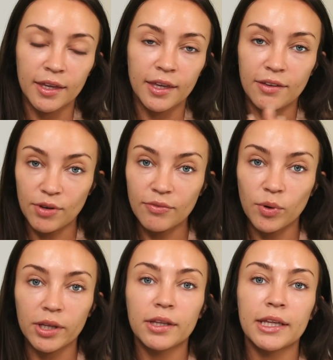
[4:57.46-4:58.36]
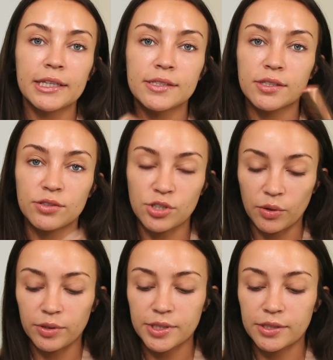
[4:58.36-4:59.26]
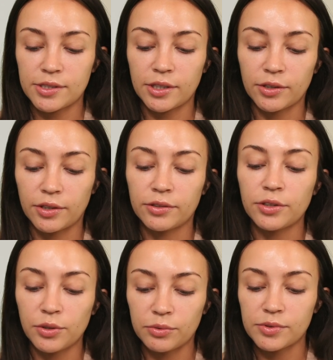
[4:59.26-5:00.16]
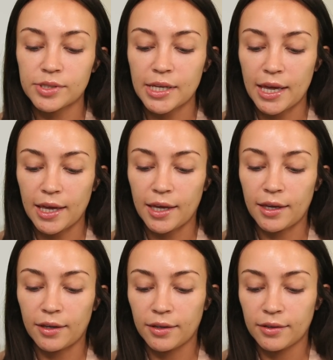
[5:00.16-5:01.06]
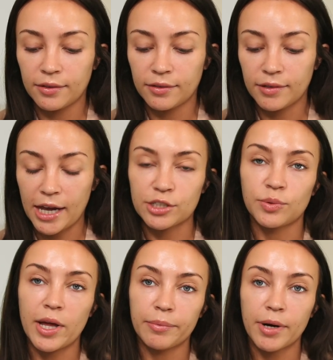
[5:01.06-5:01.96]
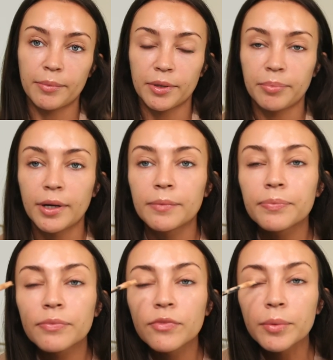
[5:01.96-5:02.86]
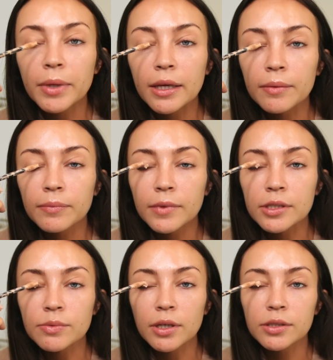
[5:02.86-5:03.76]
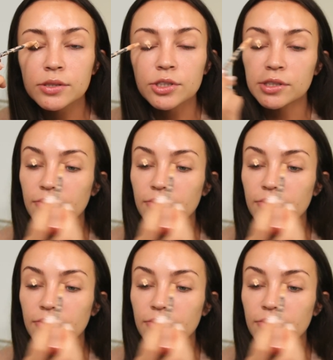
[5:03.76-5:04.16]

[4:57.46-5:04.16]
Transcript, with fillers: if you have oily lids, don't use a concealer, use a actual eye primer, but for me, this works just